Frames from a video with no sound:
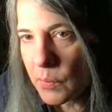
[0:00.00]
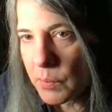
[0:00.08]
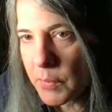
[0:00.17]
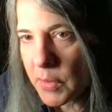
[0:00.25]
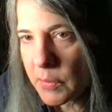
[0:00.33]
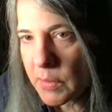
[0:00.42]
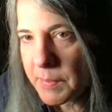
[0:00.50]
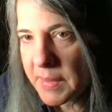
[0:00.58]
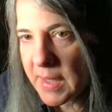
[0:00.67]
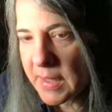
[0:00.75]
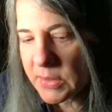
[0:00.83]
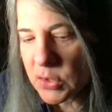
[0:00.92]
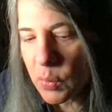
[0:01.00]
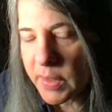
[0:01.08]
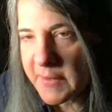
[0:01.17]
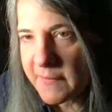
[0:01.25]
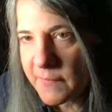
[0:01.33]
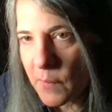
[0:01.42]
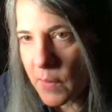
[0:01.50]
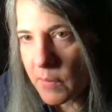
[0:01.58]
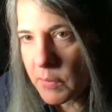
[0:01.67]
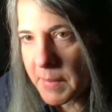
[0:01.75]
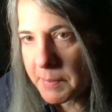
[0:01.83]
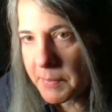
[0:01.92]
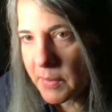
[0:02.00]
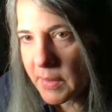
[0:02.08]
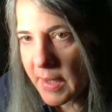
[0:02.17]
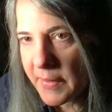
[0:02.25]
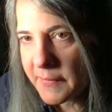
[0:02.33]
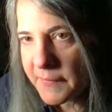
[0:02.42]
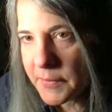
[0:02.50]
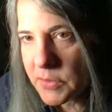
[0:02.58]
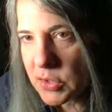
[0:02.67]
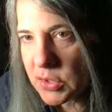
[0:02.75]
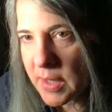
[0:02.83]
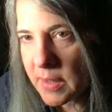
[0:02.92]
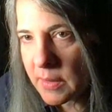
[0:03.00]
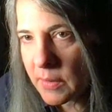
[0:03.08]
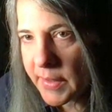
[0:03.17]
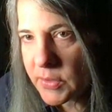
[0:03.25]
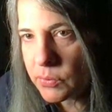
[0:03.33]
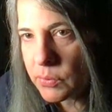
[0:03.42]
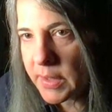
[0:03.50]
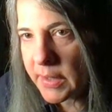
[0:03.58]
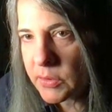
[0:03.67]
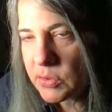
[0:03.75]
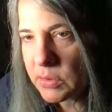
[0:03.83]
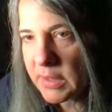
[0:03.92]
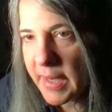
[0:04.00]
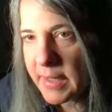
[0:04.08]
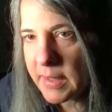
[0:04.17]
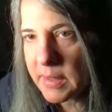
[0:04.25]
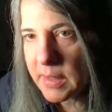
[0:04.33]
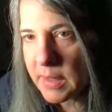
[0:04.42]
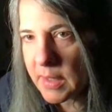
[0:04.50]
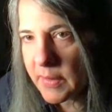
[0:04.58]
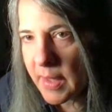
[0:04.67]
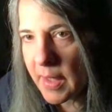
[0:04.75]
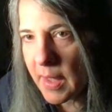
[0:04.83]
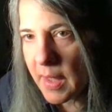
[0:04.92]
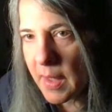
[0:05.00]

Mercury began at 24, remember, on the first chart. Oh, I drew an extra line. I didn't need that.